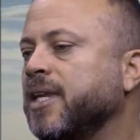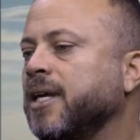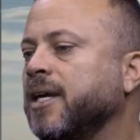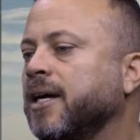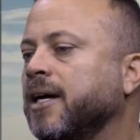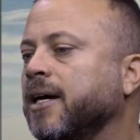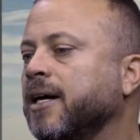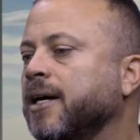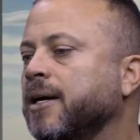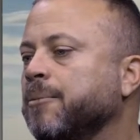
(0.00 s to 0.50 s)

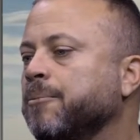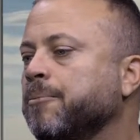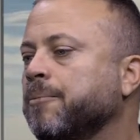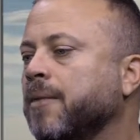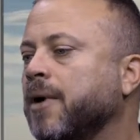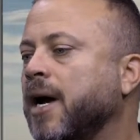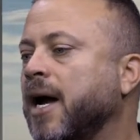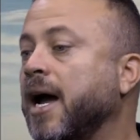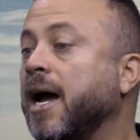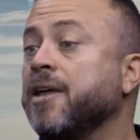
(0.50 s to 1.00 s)

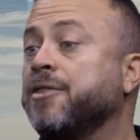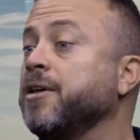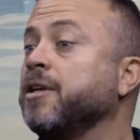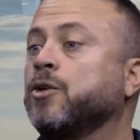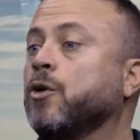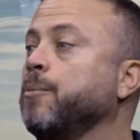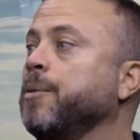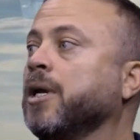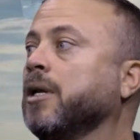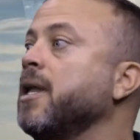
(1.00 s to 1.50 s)
I think
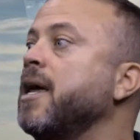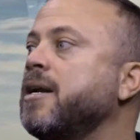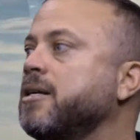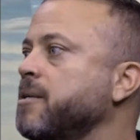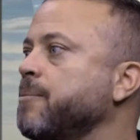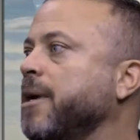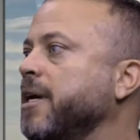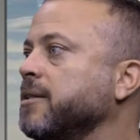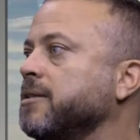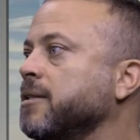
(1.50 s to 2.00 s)
there would be a lot of
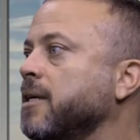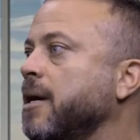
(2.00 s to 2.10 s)
demand.